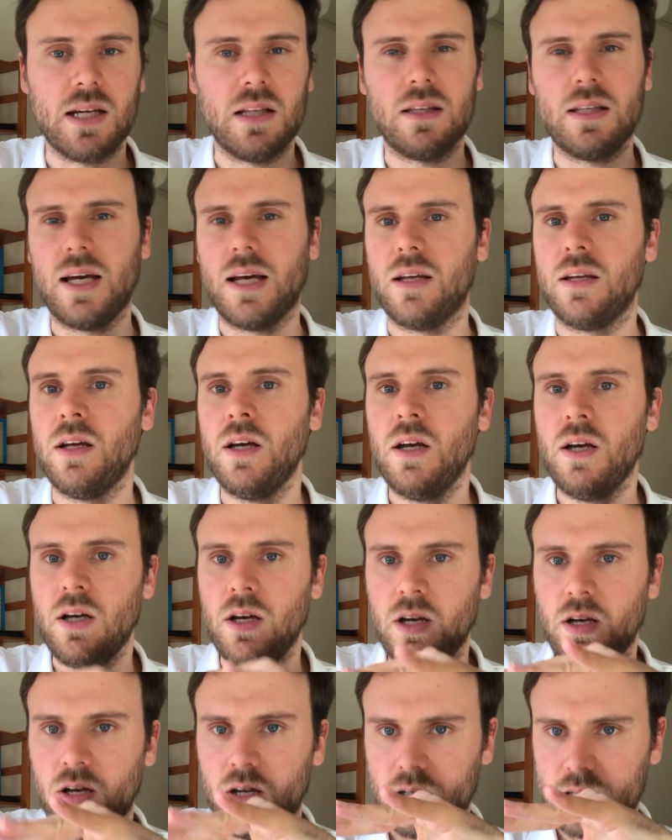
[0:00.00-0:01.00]
and then
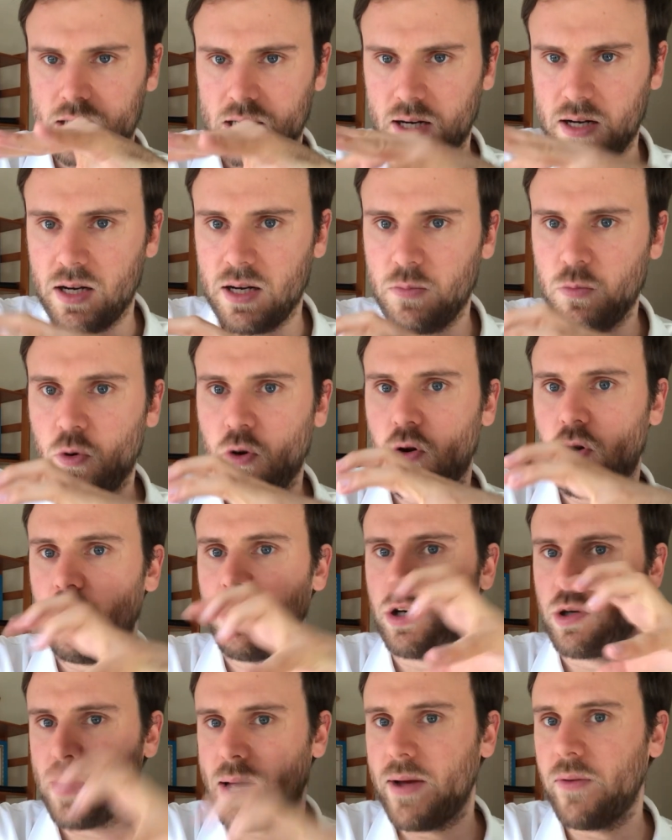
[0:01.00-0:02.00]
slightly more
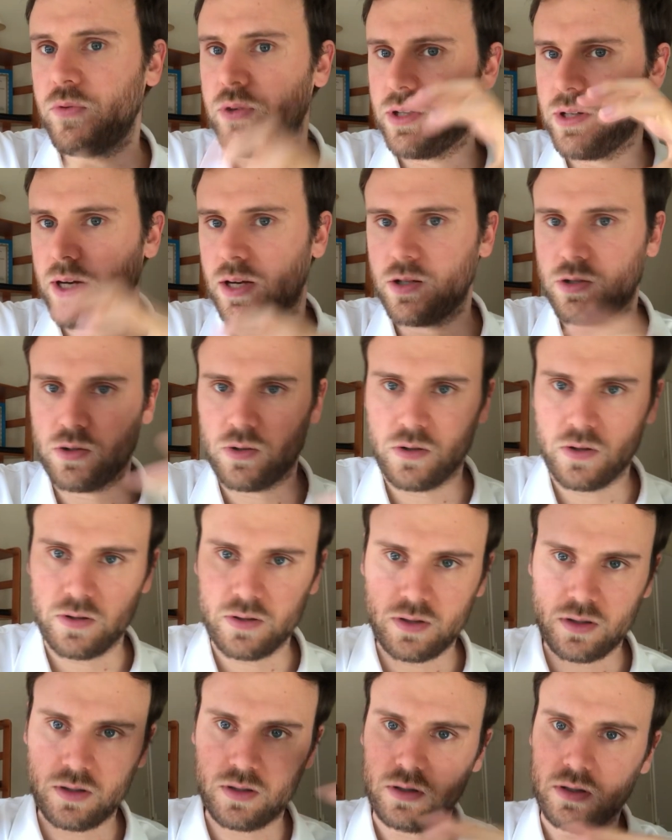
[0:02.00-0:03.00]
grounded down to
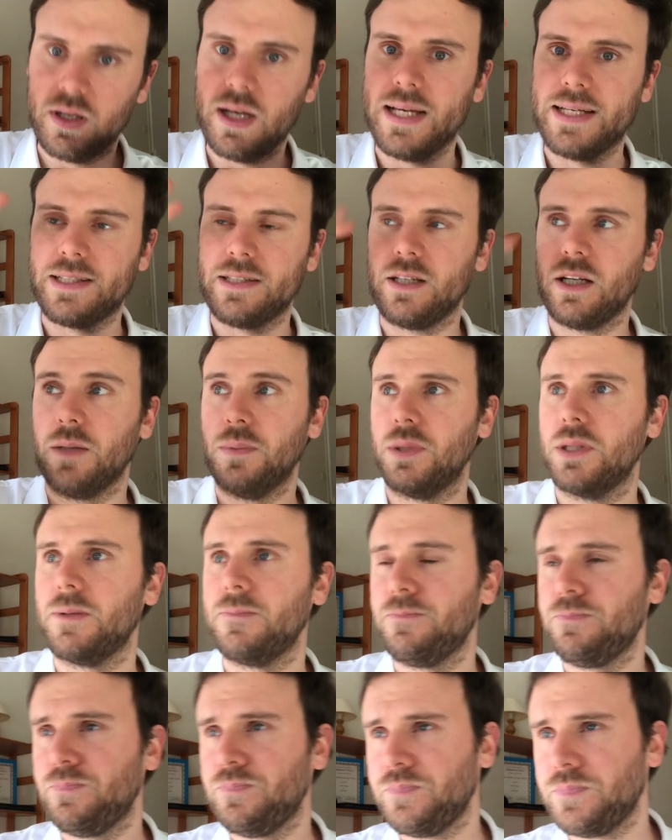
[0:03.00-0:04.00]
earth, the S types.
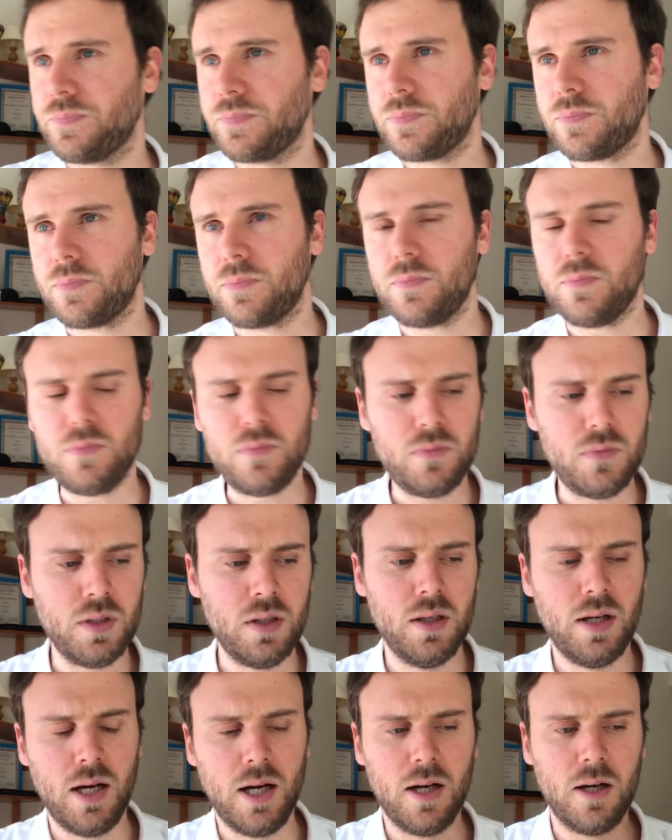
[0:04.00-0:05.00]

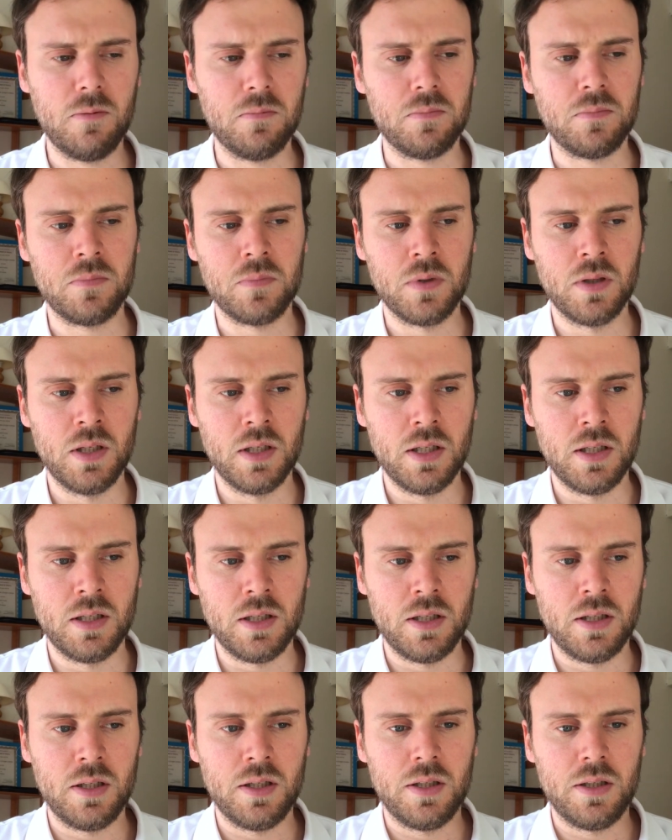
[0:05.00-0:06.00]
Um,
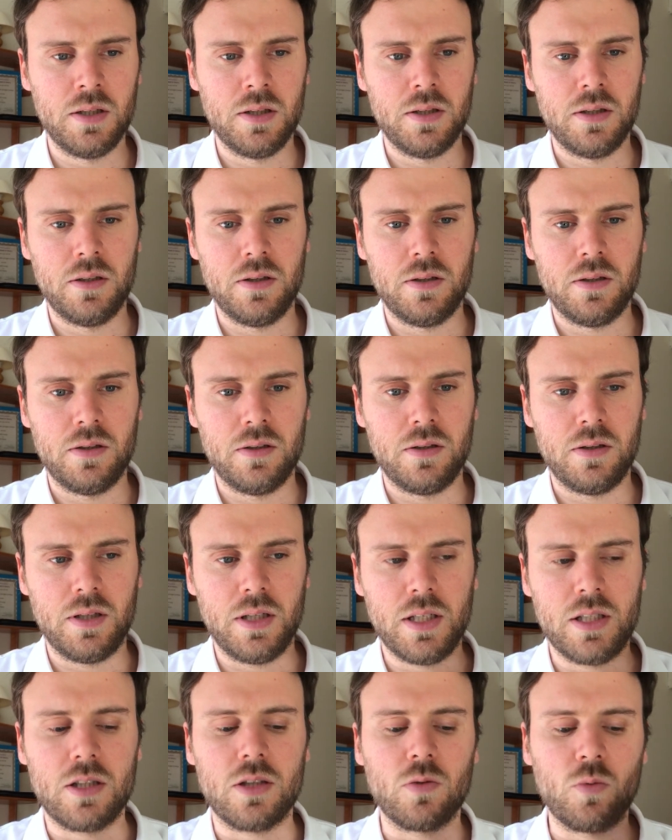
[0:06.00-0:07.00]

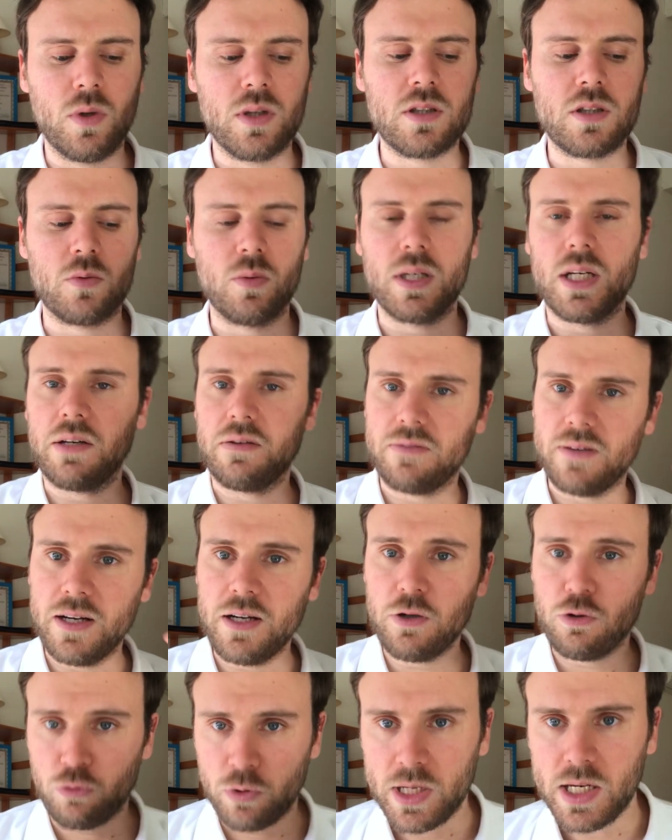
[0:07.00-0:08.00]
it's what's what I
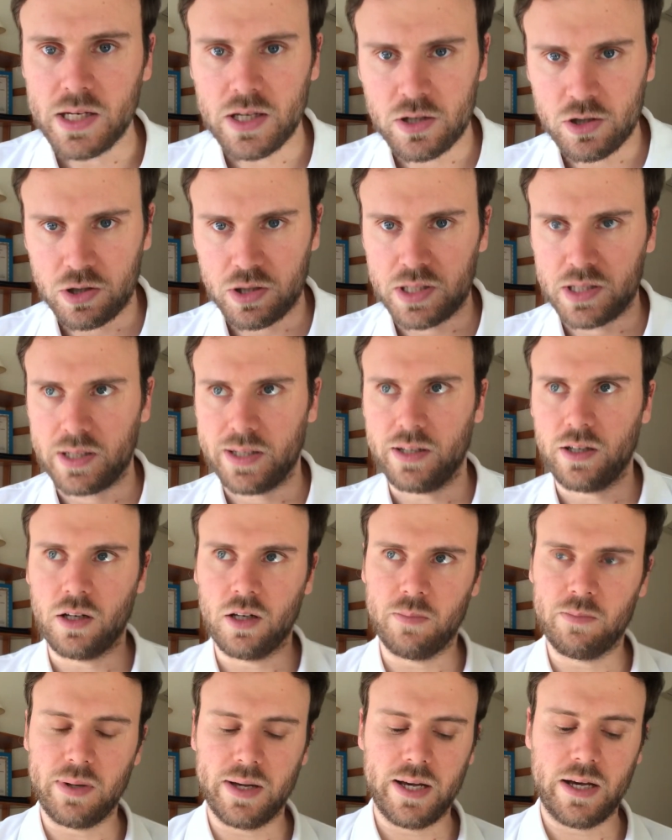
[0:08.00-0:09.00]
find really interesting
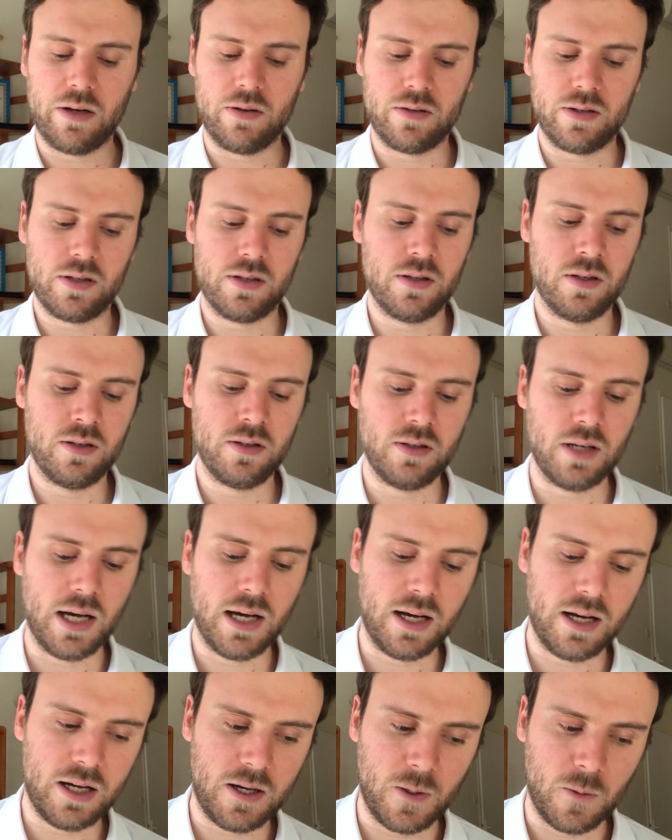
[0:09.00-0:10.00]
about
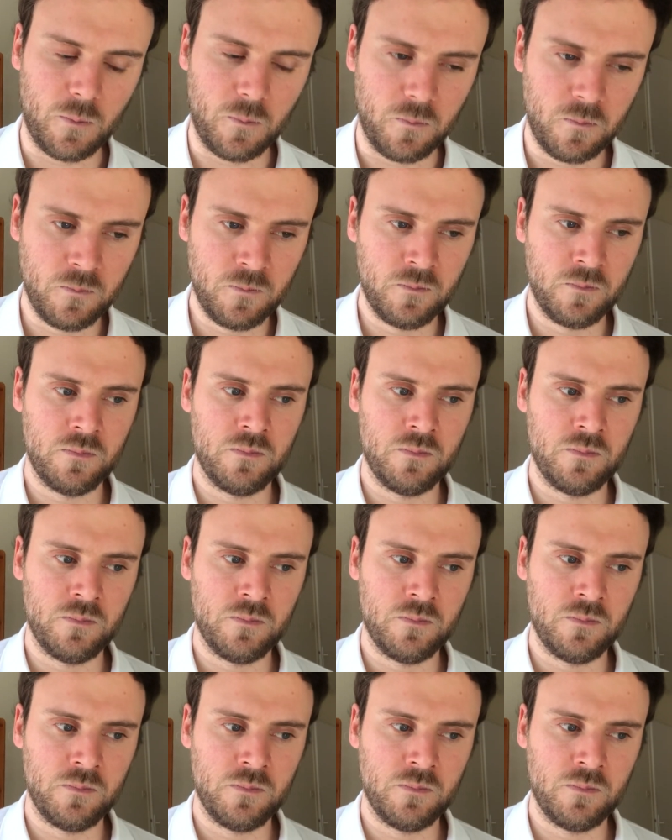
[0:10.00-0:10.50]
um,